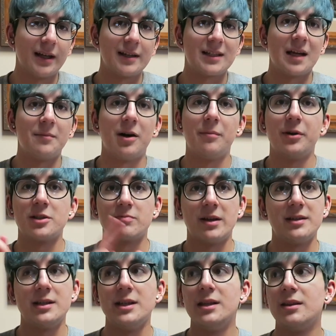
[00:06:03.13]
that time, I'll brush my
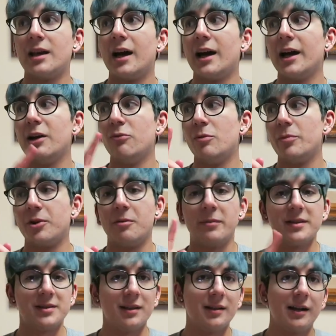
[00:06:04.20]
teeth. I will put on
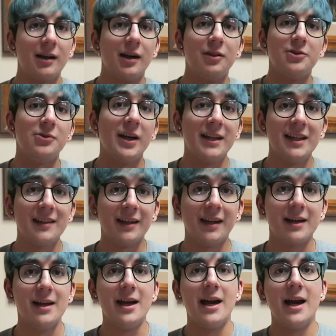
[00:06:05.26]
my skincare, I'll do
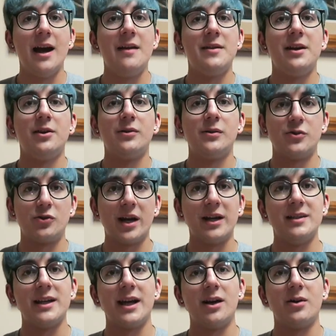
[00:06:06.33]
anything. And then it'll dry
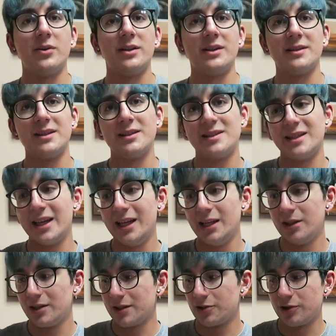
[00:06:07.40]
down, doesn't
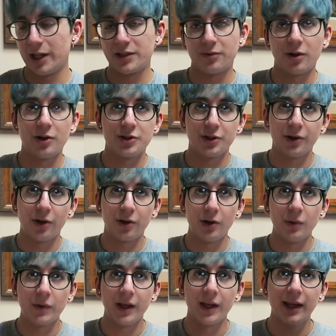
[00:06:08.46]
stain, doesn't transfer onto your
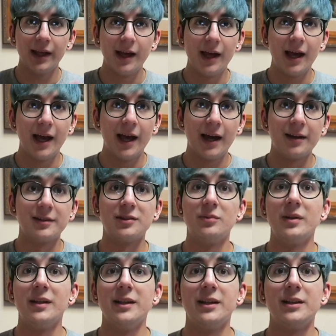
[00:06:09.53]
clothing. It does a
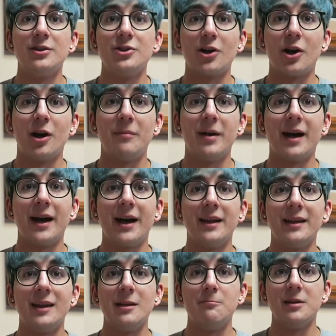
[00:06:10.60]
really good job
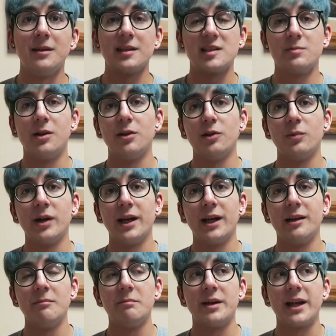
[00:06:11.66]
at keeping the smell
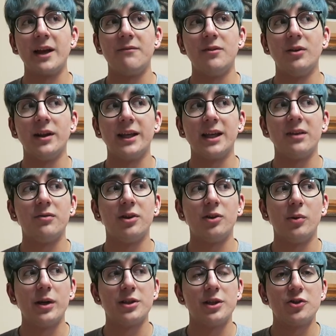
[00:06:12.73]
away. But I feel like if you're
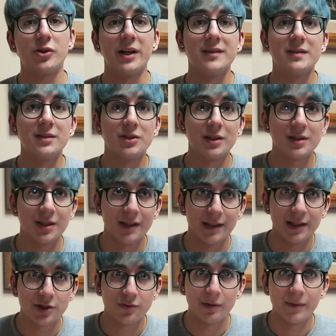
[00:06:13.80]
going to transition to
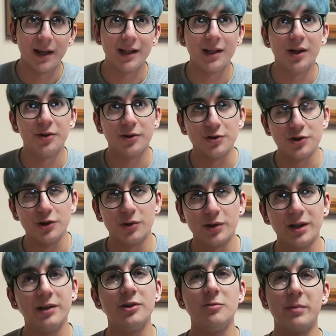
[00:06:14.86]
this from any other
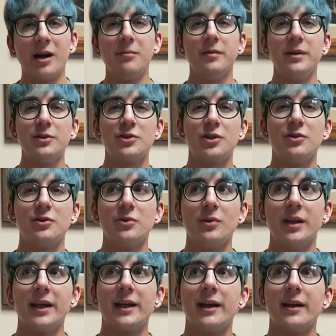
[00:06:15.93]
deodorant, you probably should do
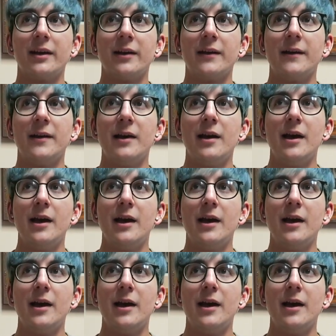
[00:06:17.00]
like a